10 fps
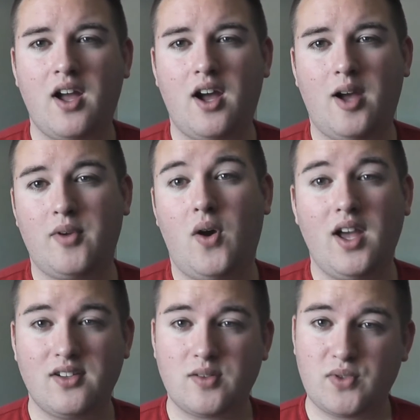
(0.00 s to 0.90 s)
go
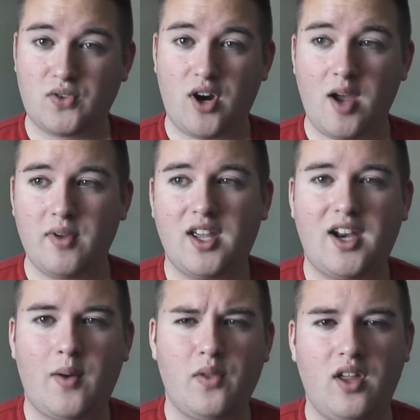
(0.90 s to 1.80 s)
ahead and subscribe, and
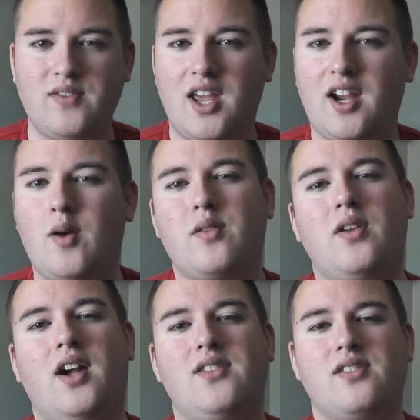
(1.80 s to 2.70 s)
I would love to hang out with
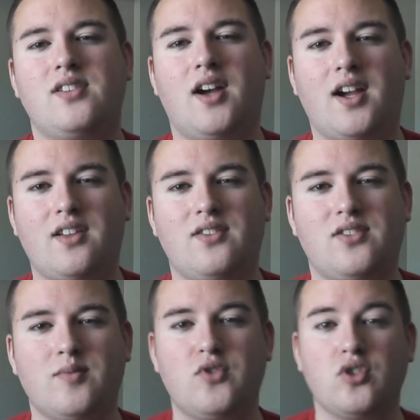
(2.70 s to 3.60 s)
you guys and talk
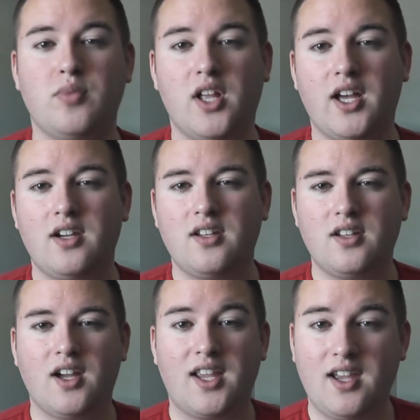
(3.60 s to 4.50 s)
some True Blood
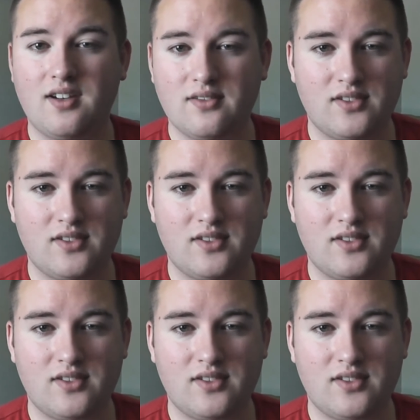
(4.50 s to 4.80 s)
again.